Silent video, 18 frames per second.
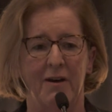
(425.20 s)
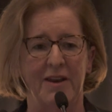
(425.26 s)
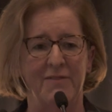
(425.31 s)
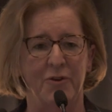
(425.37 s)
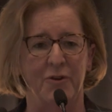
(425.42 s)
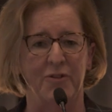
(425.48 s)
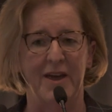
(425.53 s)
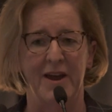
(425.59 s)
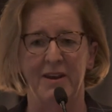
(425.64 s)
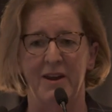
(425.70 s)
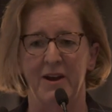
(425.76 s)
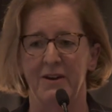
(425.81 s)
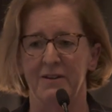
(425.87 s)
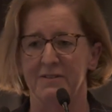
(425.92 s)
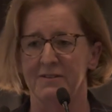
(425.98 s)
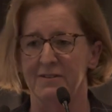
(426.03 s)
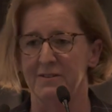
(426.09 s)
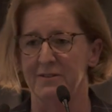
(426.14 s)
leave you on that
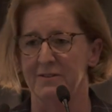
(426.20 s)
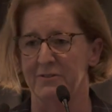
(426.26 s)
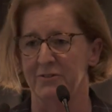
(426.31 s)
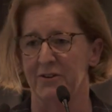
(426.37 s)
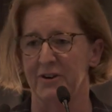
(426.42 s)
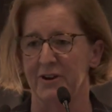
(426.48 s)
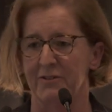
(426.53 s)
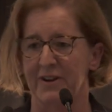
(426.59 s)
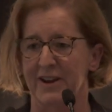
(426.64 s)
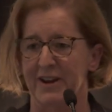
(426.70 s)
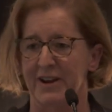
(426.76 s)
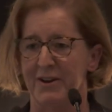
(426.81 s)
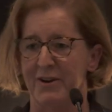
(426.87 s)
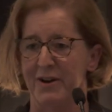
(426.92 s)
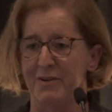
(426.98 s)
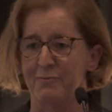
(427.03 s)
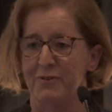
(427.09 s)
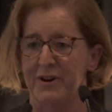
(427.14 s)
note. Sorry, Greg, I
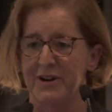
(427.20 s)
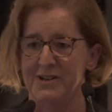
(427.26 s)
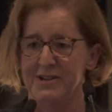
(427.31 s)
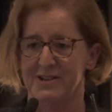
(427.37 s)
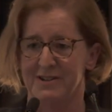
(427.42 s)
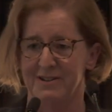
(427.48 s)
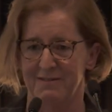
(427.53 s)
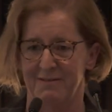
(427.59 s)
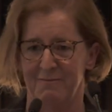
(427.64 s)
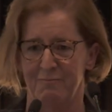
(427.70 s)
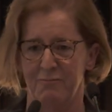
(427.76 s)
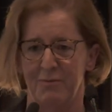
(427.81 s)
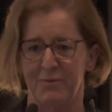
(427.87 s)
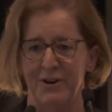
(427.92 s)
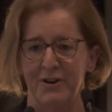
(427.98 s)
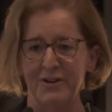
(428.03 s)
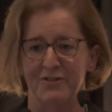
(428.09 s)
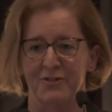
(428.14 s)
know I breached,
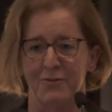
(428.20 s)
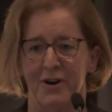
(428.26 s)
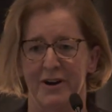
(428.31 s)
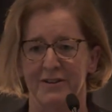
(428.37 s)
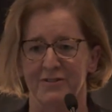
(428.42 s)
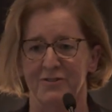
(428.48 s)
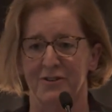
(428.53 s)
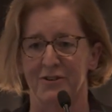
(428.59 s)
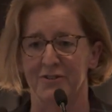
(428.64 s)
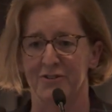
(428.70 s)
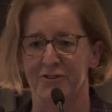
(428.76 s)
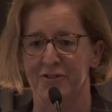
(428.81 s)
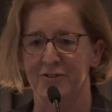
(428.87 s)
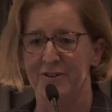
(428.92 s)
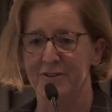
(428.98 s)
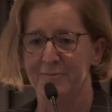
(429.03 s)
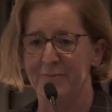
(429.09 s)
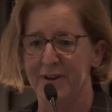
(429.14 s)
probably not as quite as long as
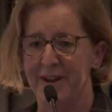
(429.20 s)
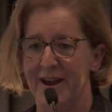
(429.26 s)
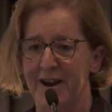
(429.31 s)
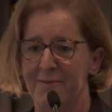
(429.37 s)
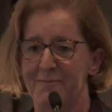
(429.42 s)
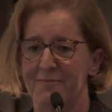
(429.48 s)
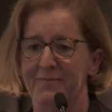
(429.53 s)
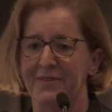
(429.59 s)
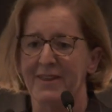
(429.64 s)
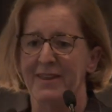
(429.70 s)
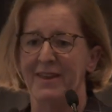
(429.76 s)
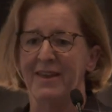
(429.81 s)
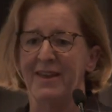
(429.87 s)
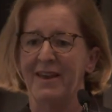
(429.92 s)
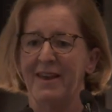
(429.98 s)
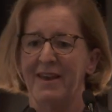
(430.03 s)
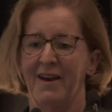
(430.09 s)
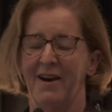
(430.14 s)
Stuart, but
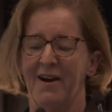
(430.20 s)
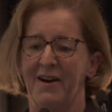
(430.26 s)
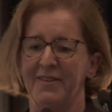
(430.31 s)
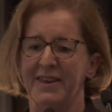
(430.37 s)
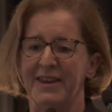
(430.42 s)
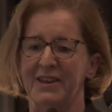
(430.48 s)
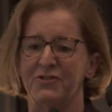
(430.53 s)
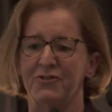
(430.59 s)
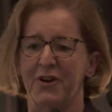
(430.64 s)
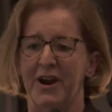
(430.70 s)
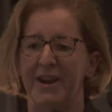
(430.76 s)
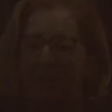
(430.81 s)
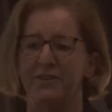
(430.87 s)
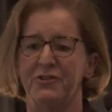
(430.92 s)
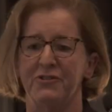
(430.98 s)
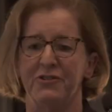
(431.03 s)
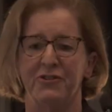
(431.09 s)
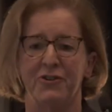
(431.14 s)
I think it's
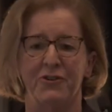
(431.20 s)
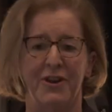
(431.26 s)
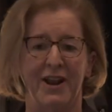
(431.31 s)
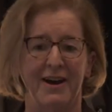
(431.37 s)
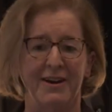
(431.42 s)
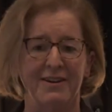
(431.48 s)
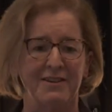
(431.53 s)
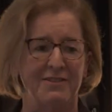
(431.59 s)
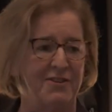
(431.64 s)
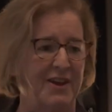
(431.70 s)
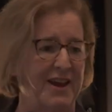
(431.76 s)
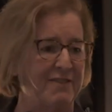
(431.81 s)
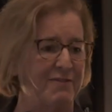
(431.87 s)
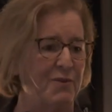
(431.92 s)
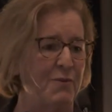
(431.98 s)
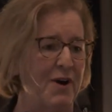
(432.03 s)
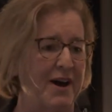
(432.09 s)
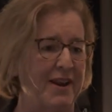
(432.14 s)
great. Good luck to
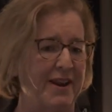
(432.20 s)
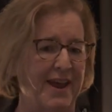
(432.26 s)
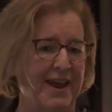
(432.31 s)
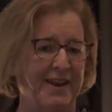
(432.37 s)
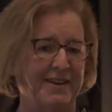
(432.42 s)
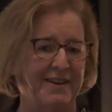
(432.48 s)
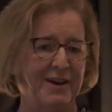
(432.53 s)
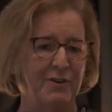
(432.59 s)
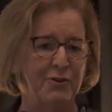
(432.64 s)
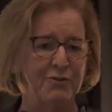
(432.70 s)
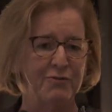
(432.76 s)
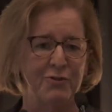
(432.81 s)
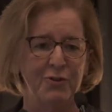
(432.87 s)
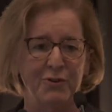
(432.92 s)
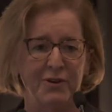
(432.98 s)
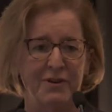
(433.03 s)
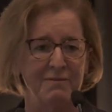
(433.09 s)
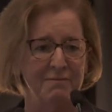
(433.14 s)
everyone, and look
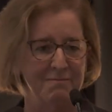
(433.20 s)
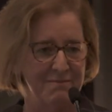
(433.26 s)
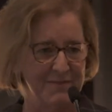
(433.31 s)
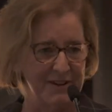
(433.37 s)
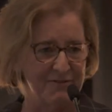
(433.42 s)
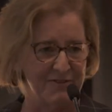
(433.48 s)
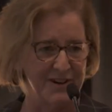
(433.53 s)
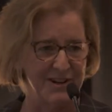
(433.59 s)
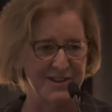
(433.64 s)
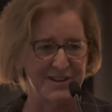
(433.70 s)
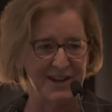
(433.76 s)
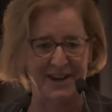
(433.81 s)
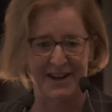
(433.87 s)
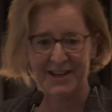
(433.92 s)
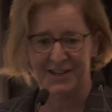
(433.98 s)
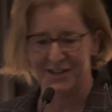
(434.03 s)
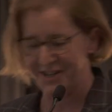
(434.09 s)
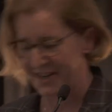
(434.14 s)
forward definitely to seeing
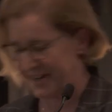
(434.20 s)
you next